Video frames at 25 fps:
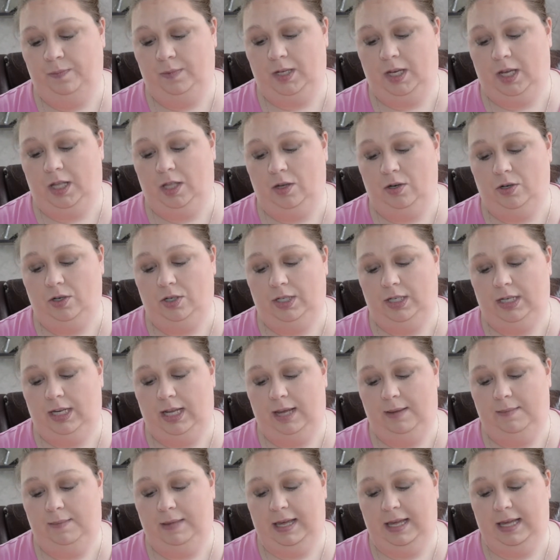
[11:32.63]
Color
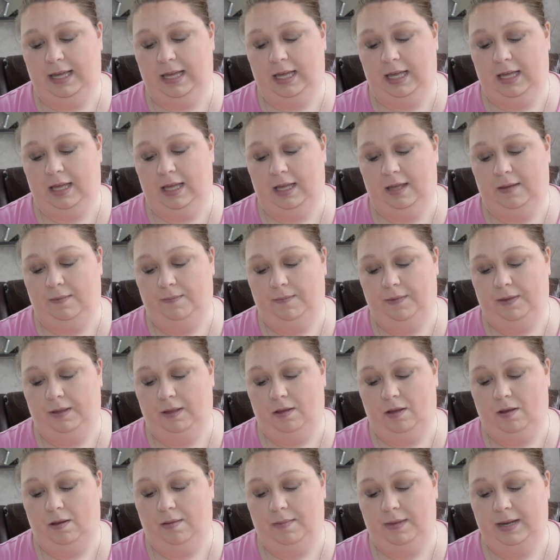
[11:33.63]
Stay Makeup
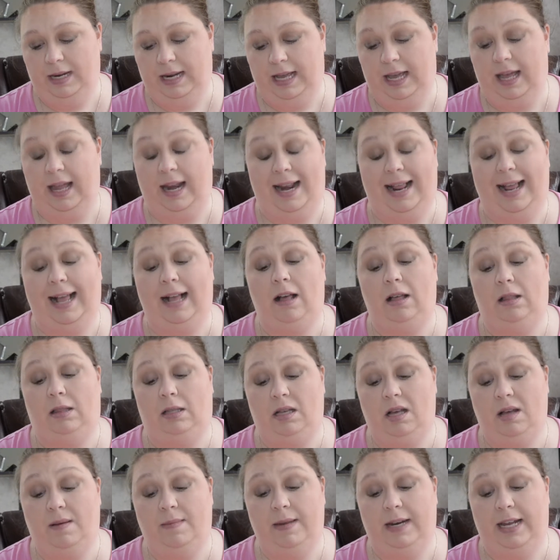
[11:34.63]
combination, and I got the
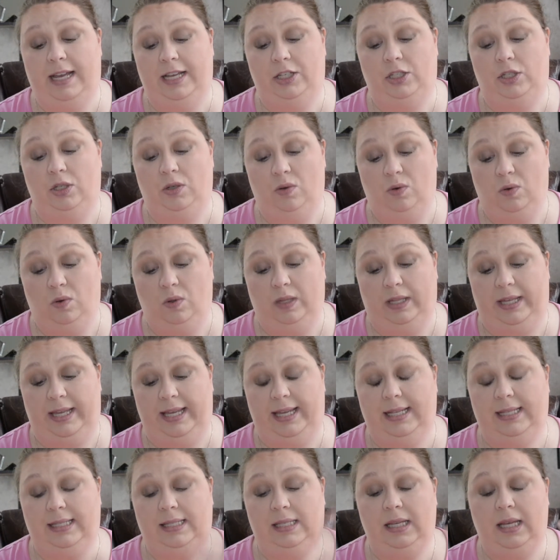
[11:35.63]
combination oily
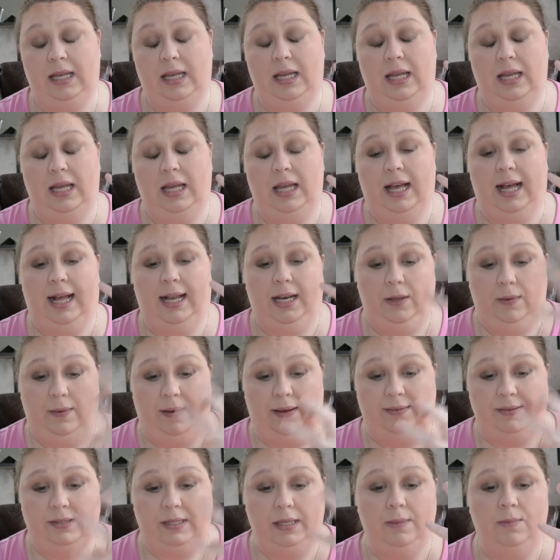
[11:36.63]
because I do
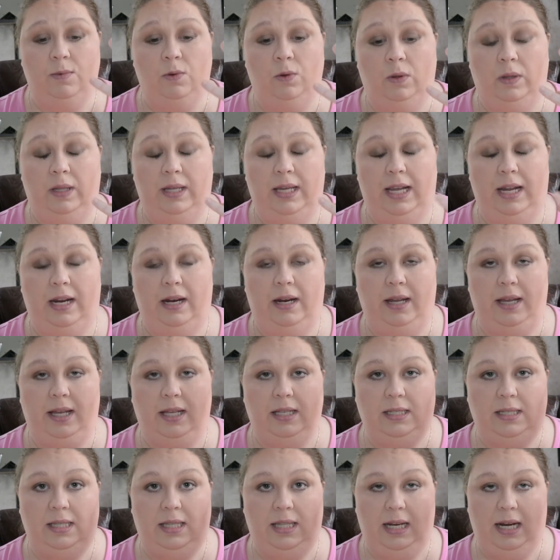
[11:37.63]
have some oily
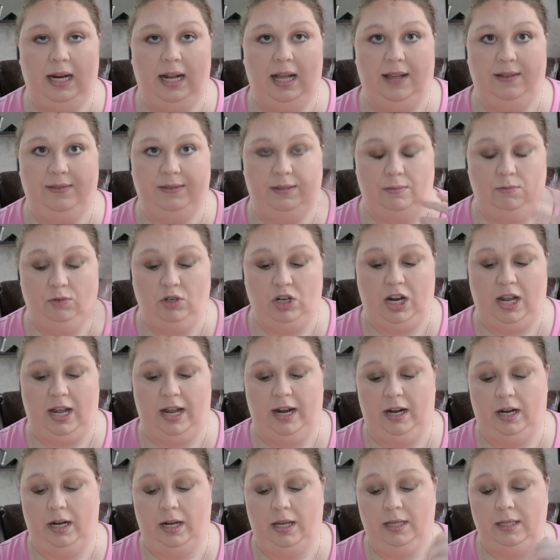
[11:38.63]
areas and then I have some dry
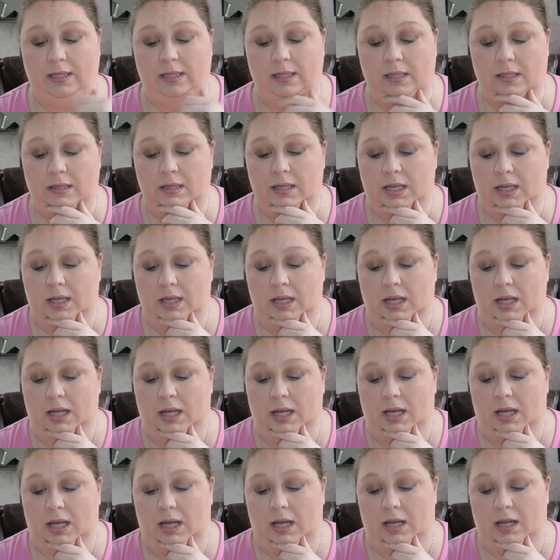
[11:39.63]
areas.
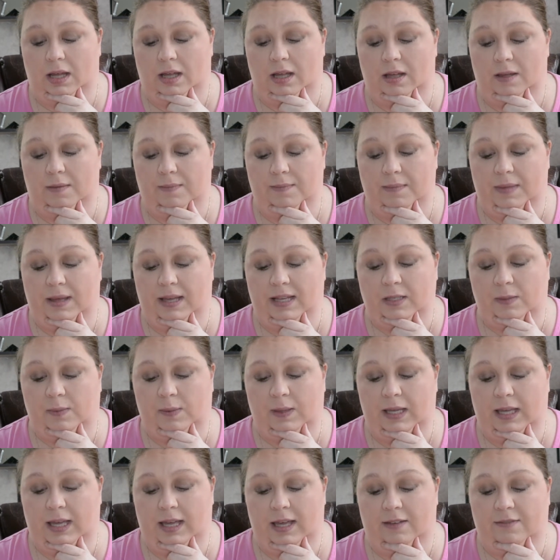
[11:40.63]
Um,
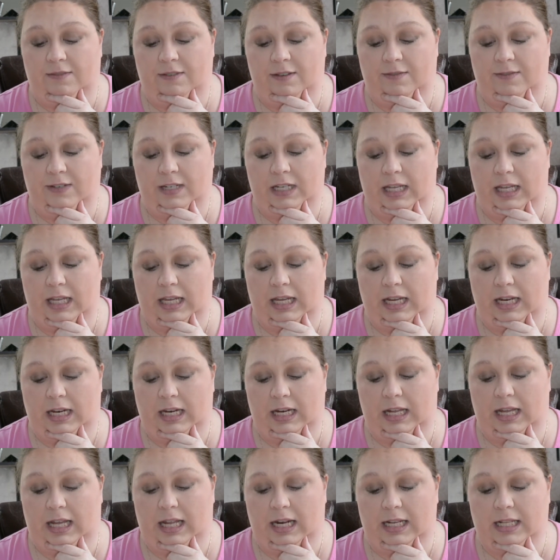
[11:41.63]
SPF 15
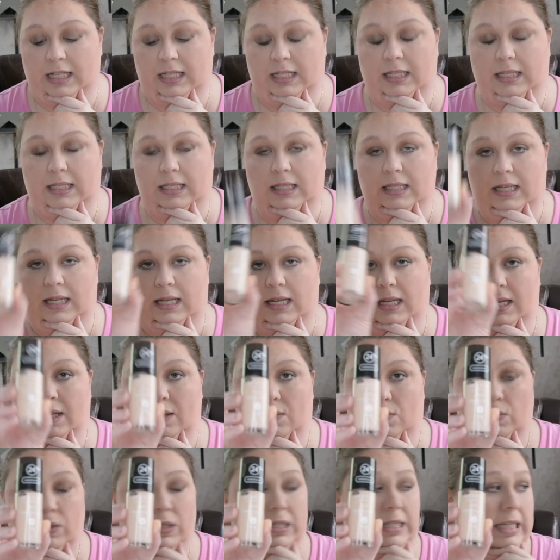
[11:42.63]
and it's
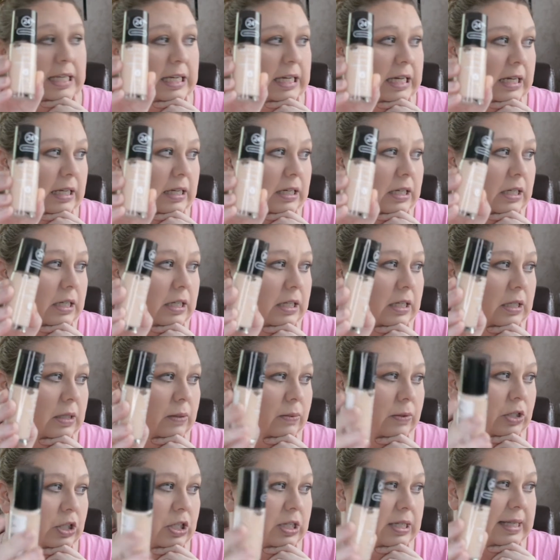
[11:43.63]
in 110,
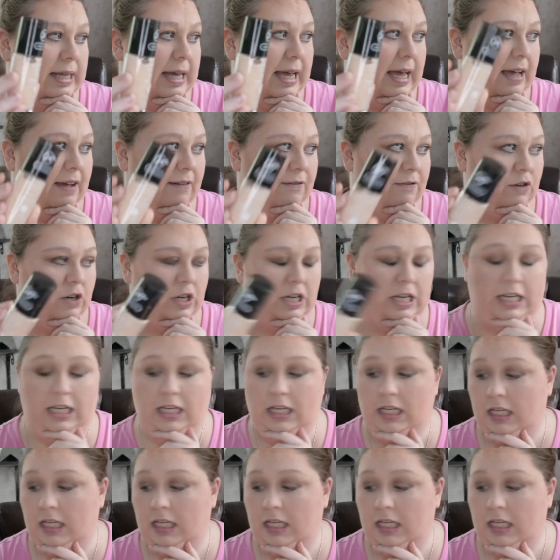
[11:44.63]
which is ivory.